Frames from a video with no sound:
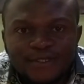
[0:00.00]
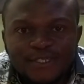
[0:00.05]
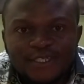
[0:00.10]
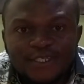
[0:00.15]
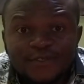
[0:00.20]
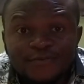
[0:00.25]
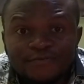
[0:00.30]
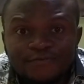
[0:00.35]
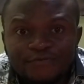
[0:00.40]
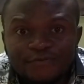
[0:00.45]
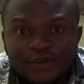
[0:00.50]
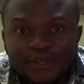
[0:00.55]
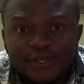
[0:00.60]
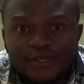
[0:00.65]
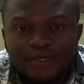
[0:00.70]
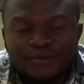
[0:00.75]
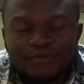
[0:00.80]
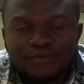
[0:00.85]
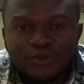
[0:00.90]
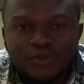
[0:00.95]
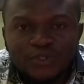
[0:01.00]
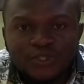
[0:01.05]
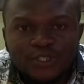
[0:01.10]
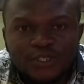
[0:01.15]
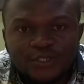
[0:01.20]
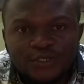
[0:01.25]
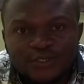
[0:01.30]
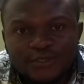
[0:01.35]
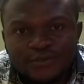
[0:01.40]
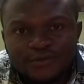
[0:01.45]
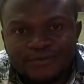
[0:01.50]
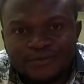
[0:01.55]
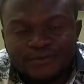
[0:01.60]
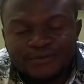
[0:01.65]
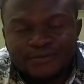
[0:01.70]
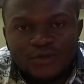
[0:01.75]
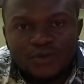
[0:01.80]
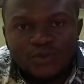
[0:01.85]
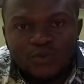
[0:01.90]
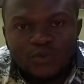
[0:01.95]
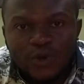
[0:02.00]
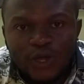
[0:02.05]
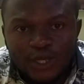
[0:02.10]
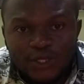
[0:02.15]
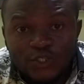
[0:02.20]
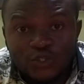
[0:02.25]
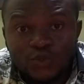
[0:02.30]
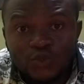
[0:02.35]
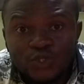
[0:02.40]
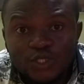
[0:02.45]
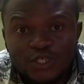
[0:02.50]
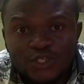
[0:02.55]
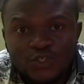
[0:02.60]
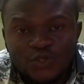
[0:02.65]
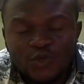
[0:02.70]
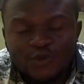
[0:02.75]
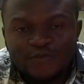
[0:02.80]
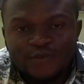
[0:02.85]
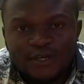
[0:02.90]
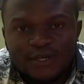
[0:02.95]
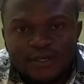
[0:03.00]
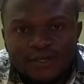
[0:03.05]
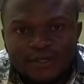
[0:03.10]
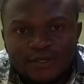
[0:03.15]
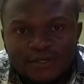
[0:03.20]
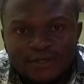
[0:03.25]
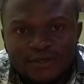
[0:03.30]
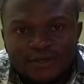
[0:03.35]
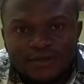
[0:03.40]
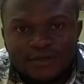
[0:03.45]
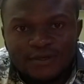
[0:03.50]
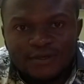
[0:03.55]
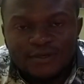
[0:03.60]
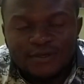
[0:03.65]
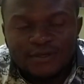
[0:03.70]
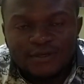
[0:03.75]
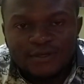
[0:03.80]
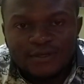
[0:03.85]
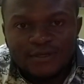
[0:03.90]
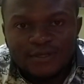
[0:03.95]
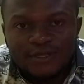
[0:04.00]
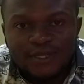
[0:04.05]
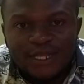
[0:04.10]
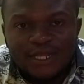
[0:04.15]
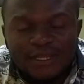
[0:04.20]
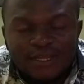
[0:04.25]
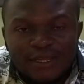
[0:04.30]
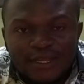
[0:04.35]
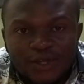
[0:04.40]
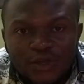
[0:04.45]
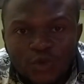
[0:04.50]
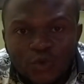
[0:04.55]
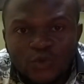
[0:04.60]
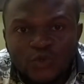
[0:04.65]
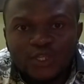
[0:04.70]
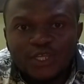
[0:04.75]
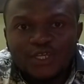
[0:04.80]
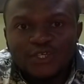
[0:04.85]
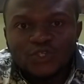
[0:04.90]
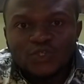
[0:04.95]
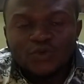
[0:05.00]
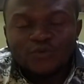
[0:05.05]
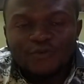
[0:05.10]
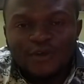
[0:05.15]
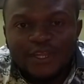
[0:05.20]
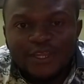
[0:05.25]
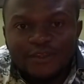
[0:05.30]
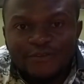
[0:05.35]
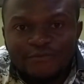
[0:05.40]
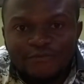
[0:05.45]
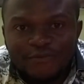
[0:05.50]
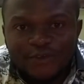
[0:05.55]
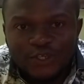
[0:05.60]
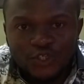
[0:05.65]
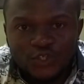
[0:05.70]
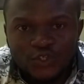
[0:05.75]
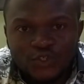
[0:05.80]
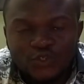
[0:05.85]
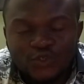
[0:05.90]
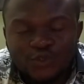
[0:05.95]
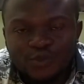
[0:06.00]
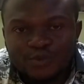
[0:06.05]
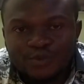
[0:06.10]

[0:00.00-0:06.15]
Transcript: It's very important. Once you discover that in the context of an infection,